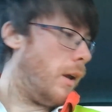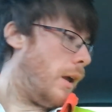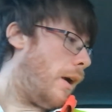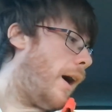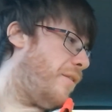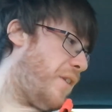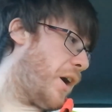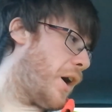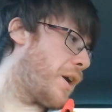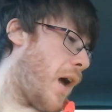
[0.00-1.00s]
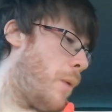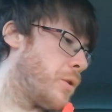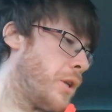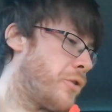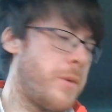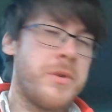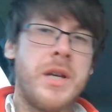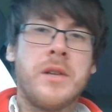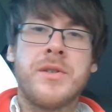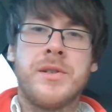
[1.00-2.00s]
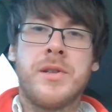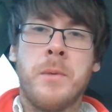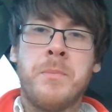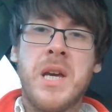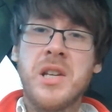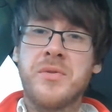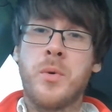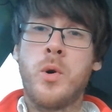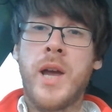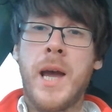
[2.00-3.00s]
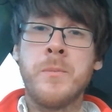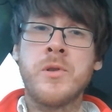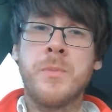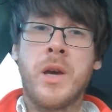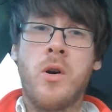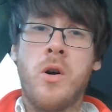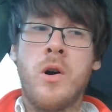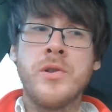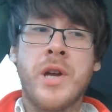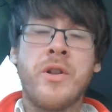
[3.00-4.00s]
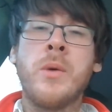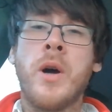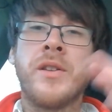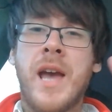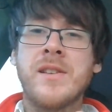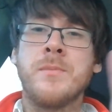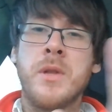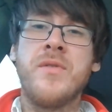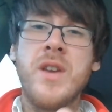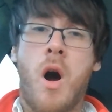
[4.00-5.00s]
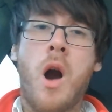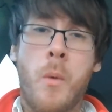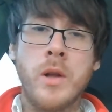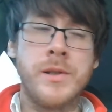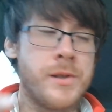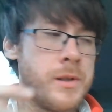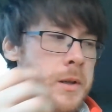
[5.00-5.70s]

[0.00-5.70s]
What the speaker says: I figured I was going to treat myself to some PS4 games because I really wanted to get some of the VR ones.